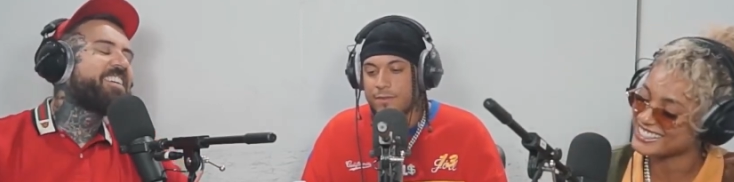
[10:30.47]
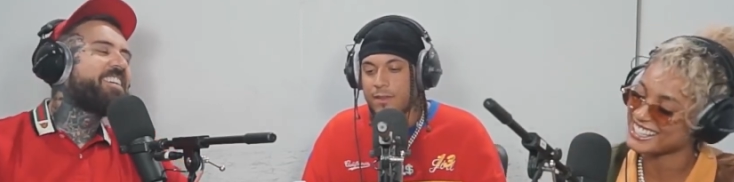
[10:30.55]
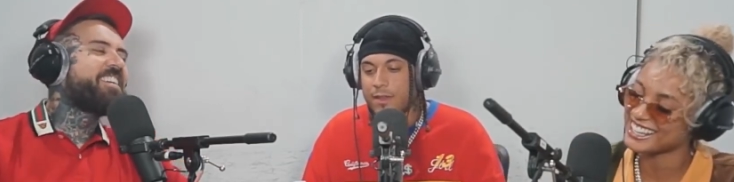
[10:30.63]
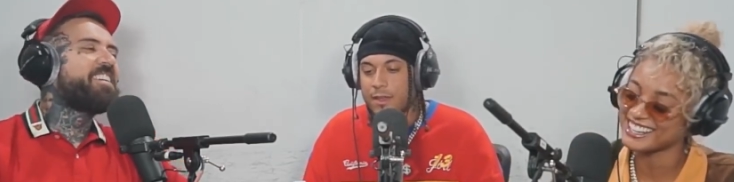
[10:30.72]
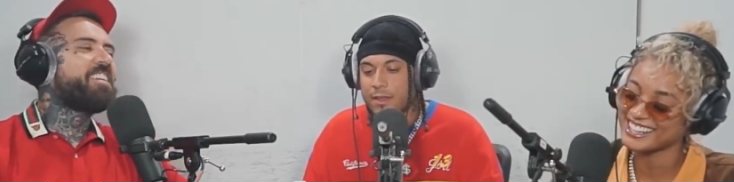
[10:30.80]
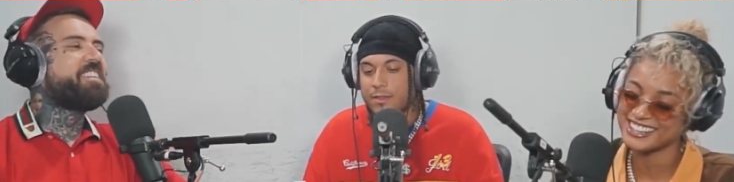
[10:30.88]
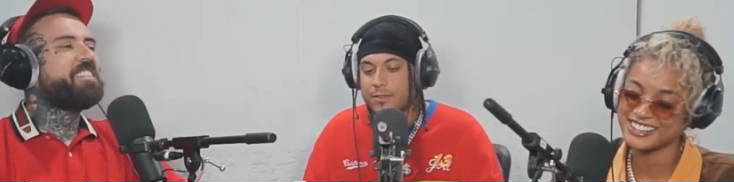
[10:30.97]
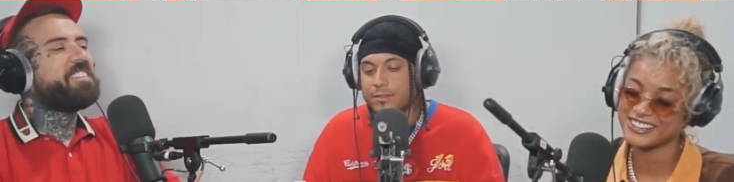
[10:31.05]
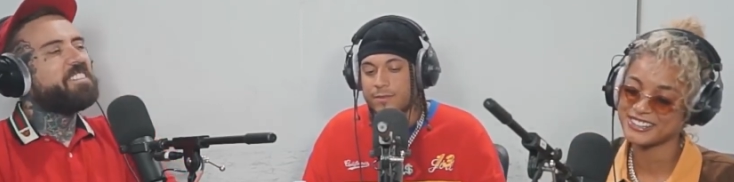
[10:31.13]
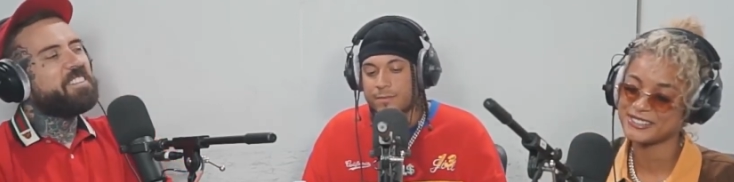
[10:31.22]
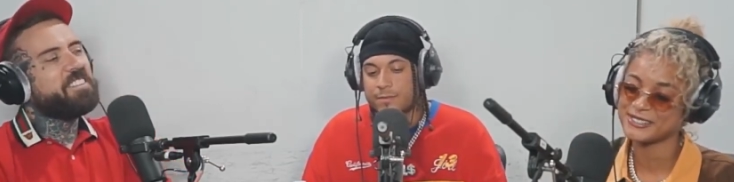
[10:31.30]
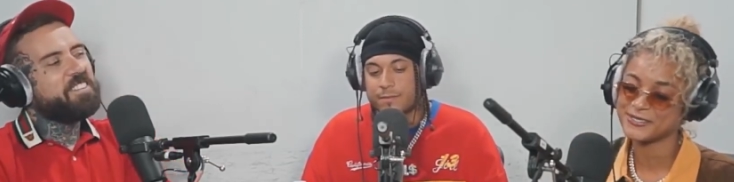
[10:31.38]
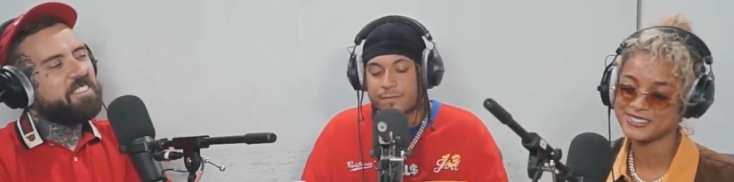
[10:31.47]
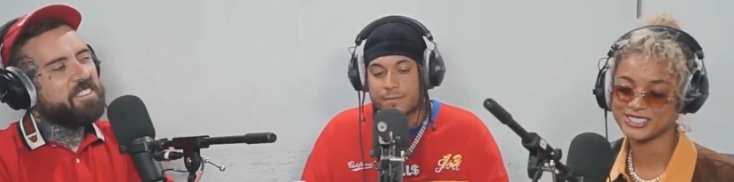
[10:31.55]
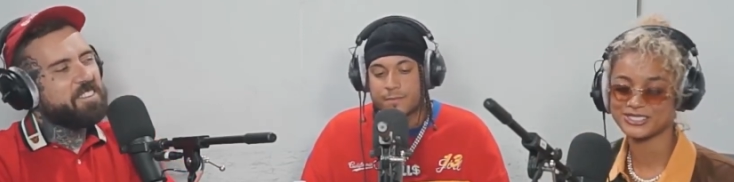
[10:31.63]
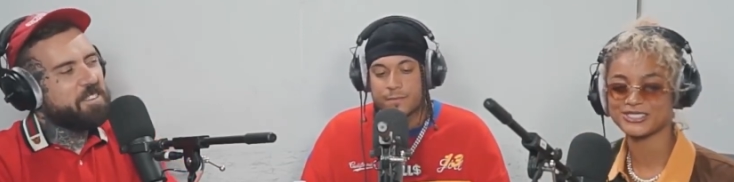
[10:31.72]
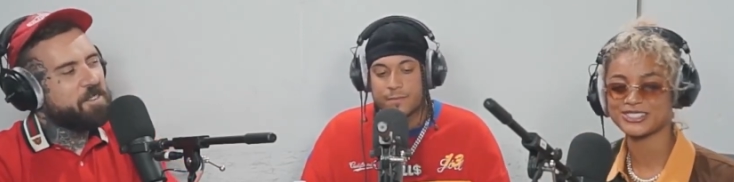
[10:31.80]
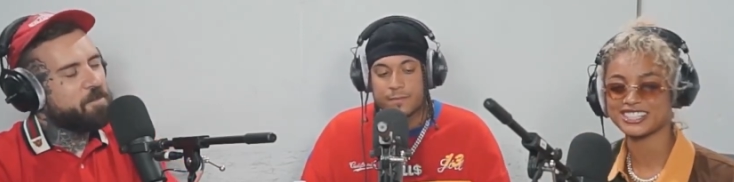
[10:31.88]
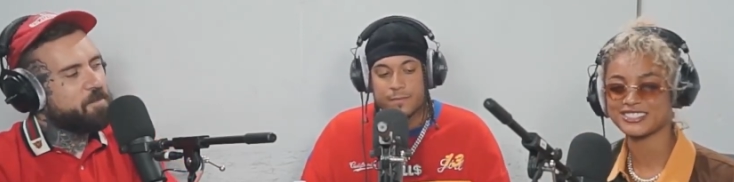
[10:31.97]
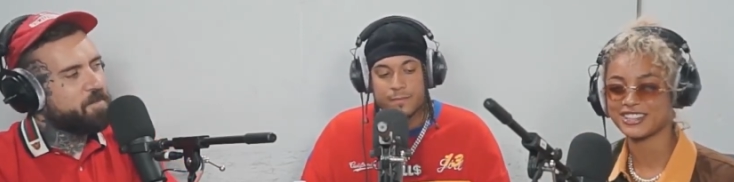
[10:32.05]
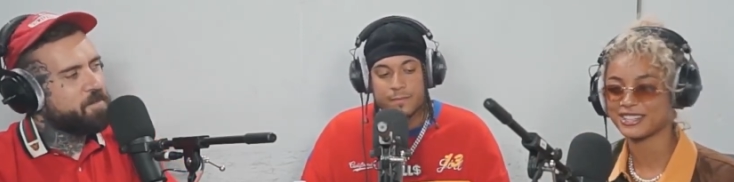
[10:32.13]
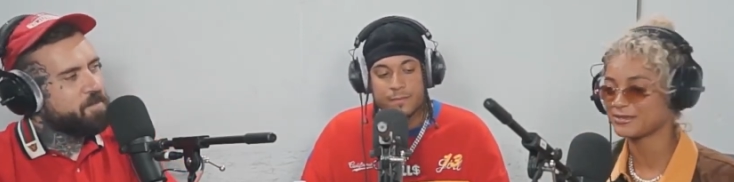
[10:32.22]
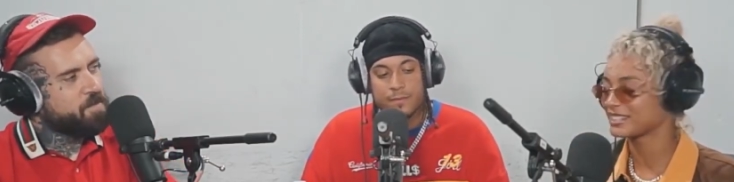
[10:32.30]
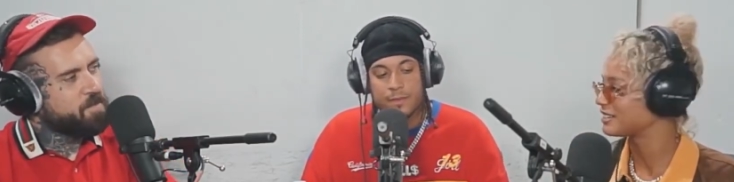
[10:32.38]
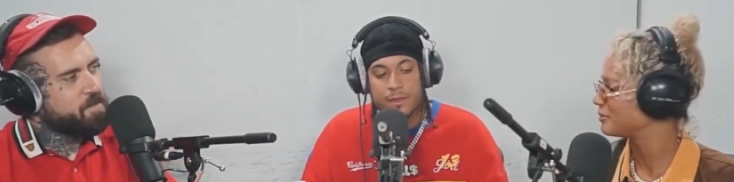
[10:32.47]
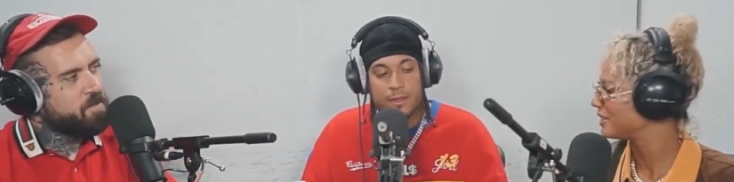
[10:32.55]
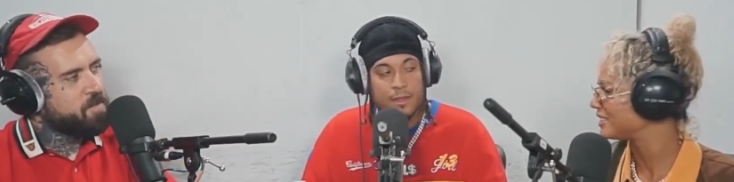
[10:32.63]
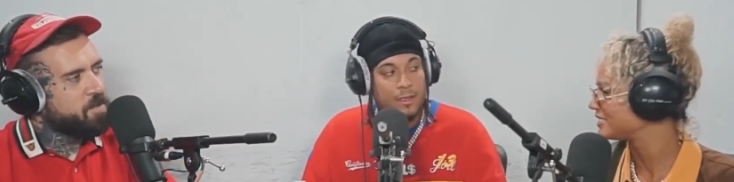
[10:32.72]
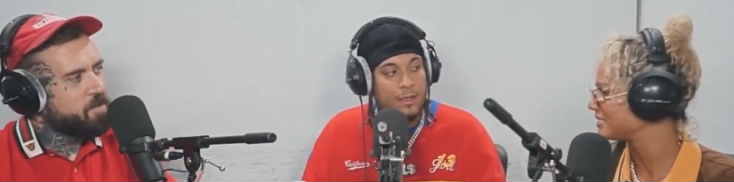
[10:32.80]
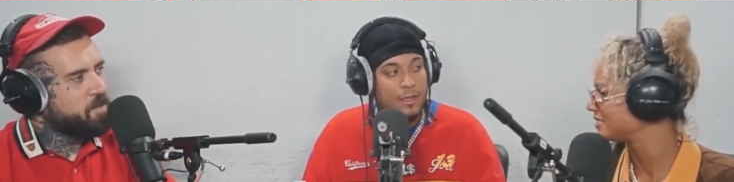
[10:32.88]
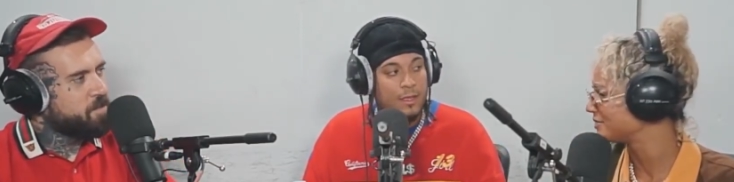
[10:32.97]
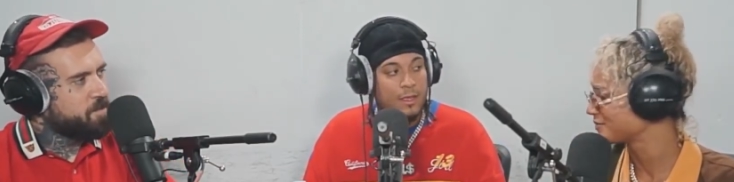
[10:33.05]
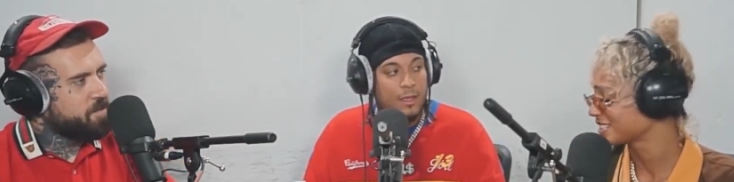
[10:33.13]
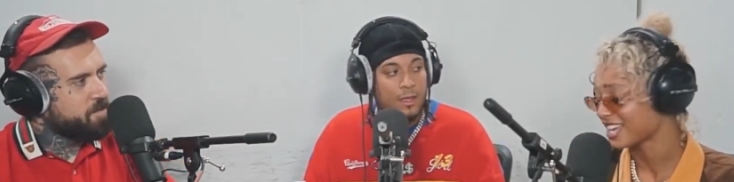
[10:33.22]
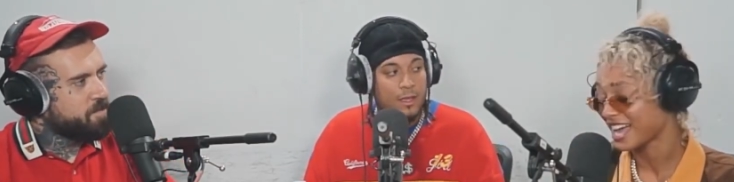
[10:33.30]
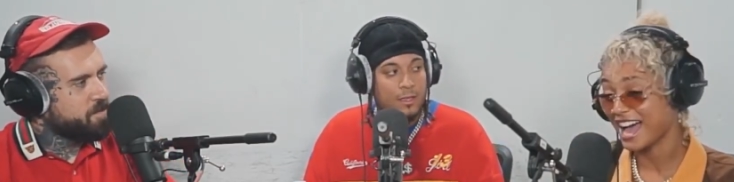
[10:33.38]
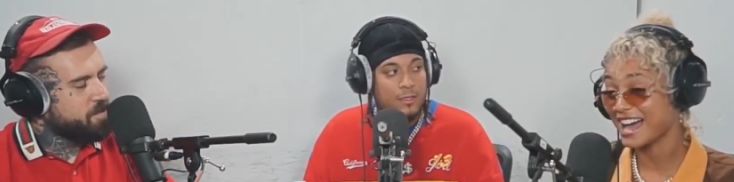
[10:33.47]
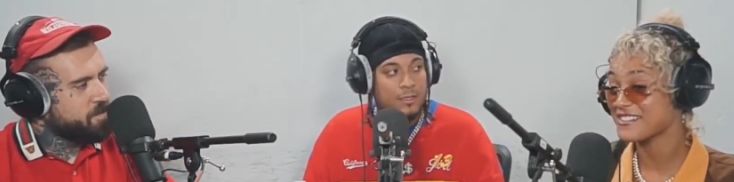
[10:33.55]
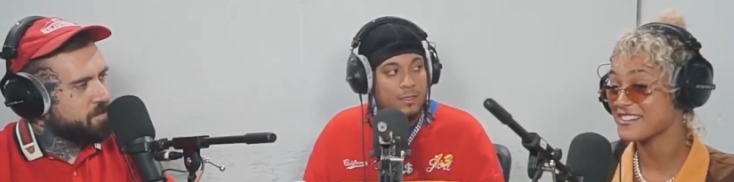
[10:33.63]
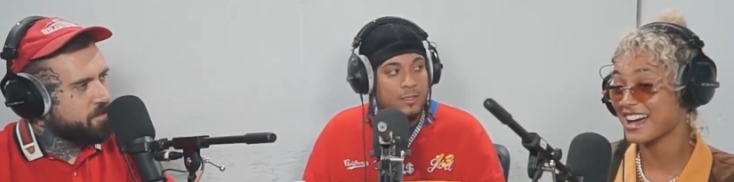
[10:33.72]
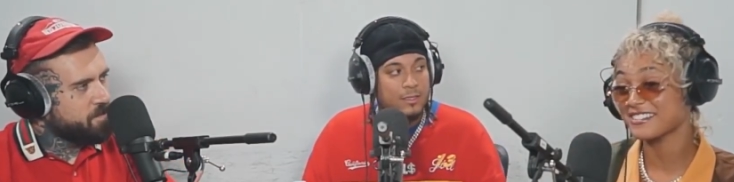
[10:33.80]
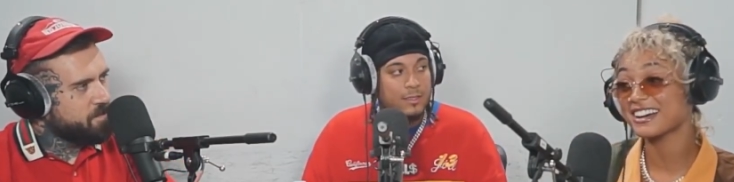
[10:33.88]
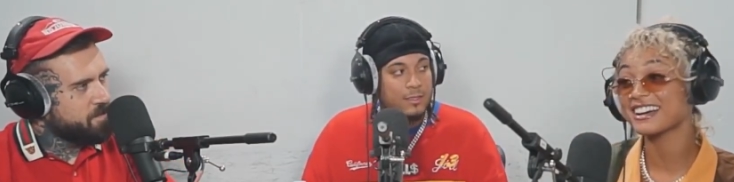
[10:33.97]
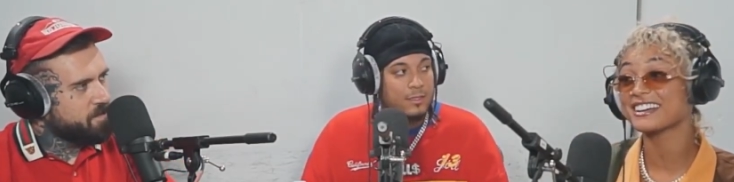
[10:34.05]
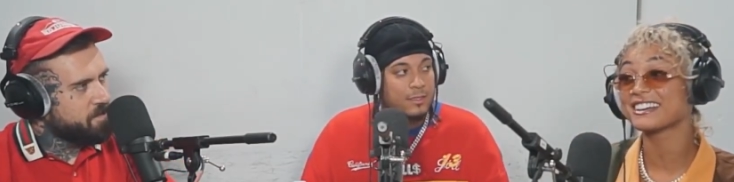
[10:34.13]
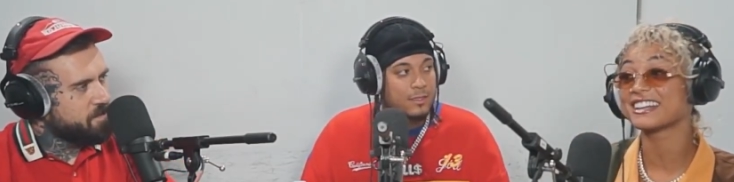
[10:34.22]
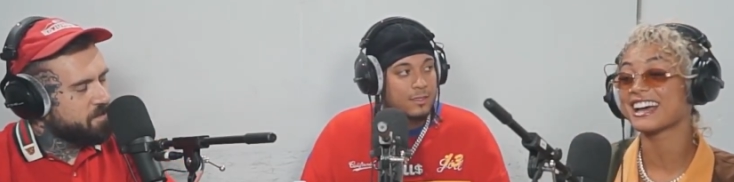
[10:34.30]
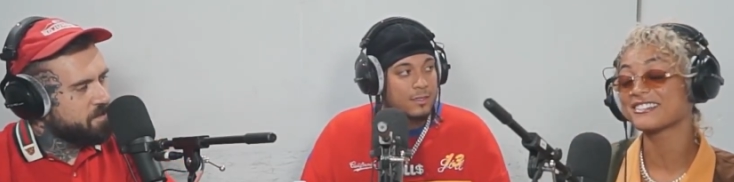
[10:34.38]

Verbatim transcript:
Speaker 1: So yeah, um, shoot, who else have I been compared to? I, have gotten,